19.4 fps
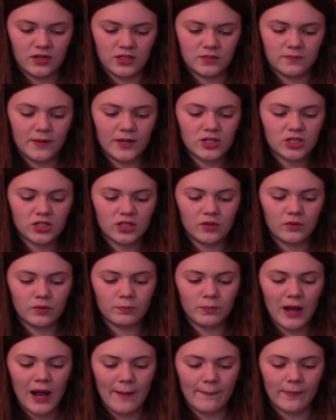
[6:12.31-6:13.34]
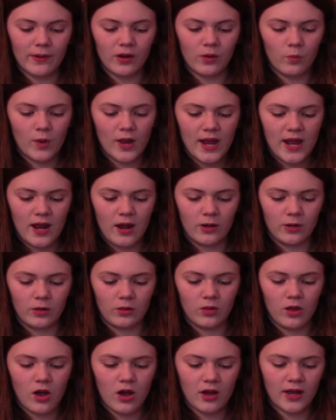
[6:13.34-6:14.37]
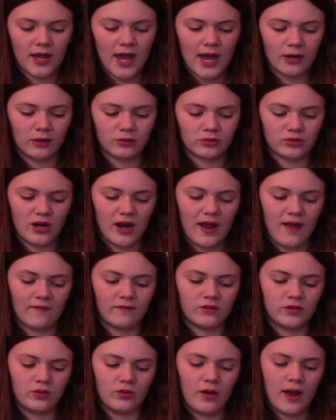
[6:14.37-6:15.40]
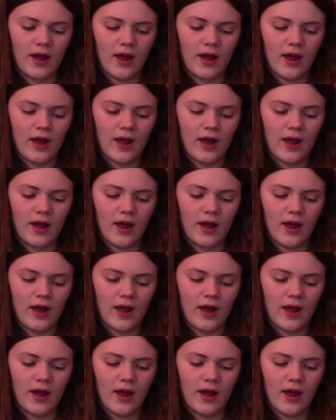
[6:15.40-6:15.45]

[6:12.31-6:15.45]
especially with Papa away on a long cattle drive to